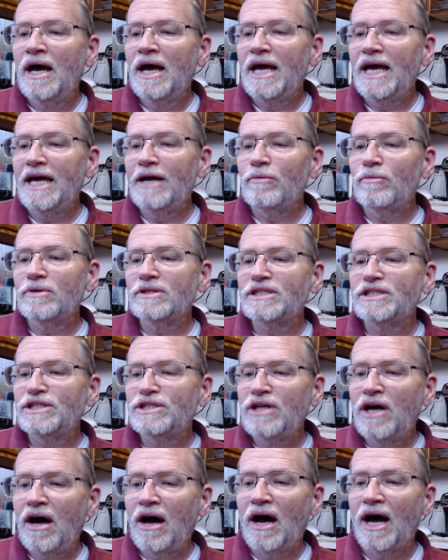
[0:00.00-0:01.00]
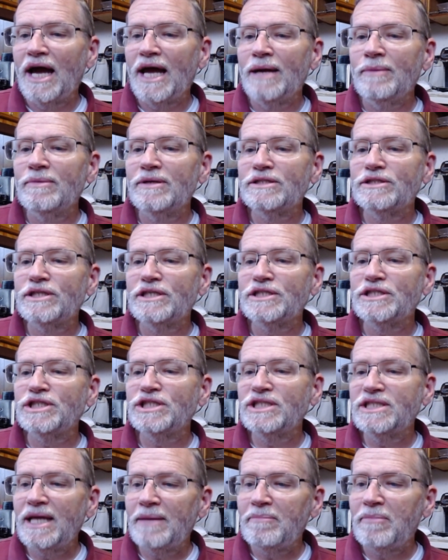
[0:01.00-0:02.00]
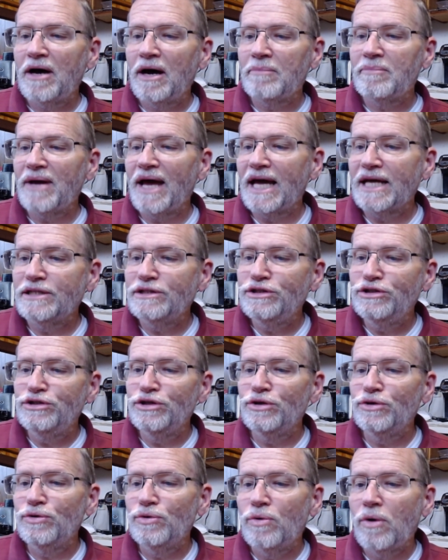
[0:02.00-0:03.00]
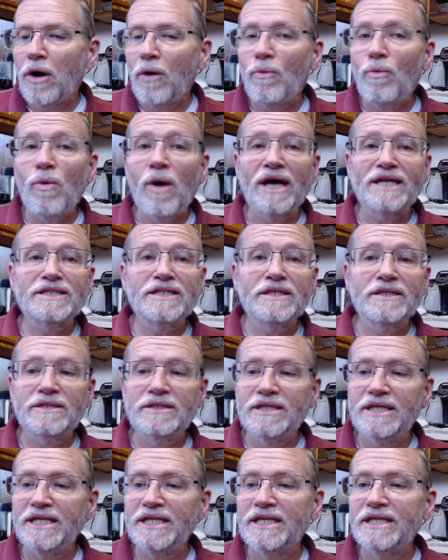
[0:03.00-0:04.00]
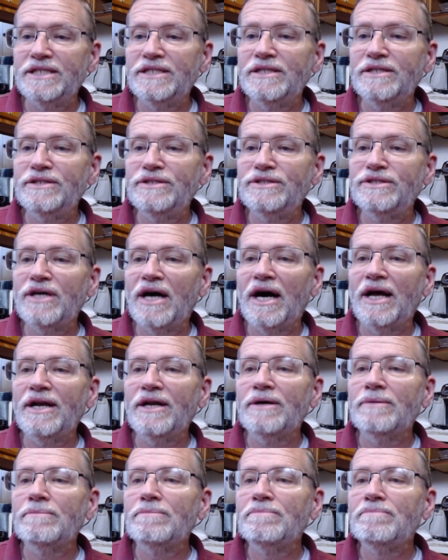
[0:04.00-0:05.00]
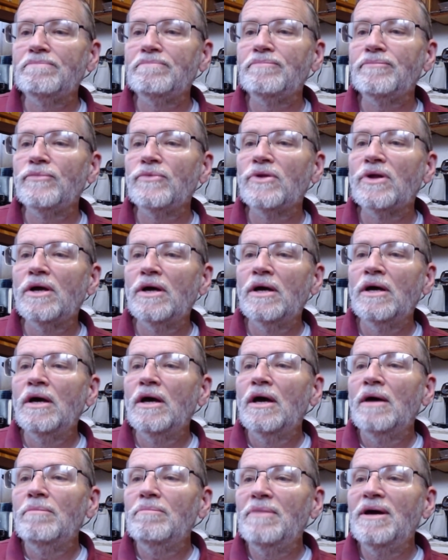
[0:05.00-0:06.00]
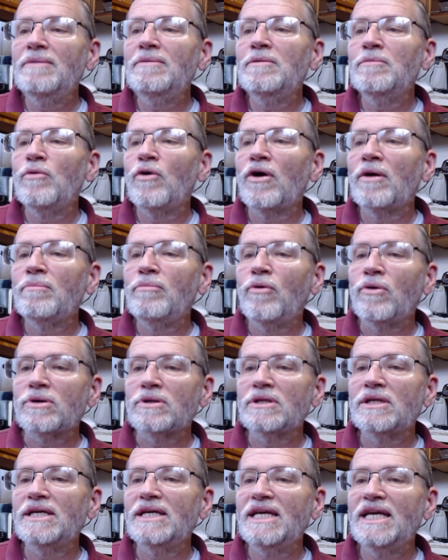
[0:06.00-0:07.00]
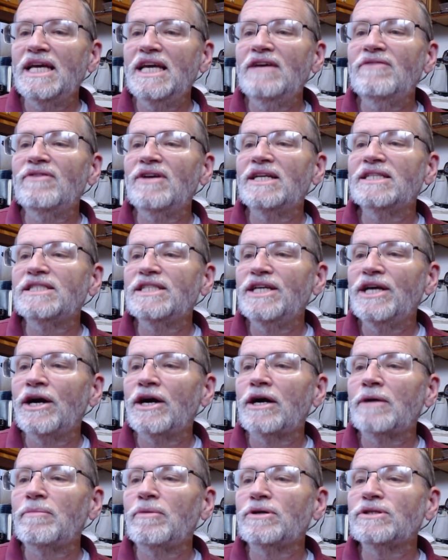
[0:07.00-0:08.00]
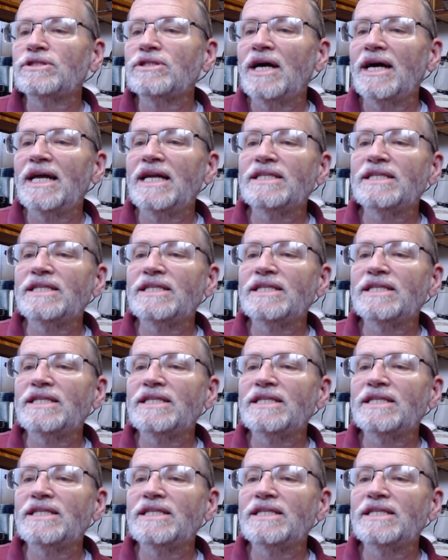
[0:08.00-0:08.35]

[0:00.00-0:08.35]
it was time to step up and do what needed done. Maybe more importantly, even as a younger person, I had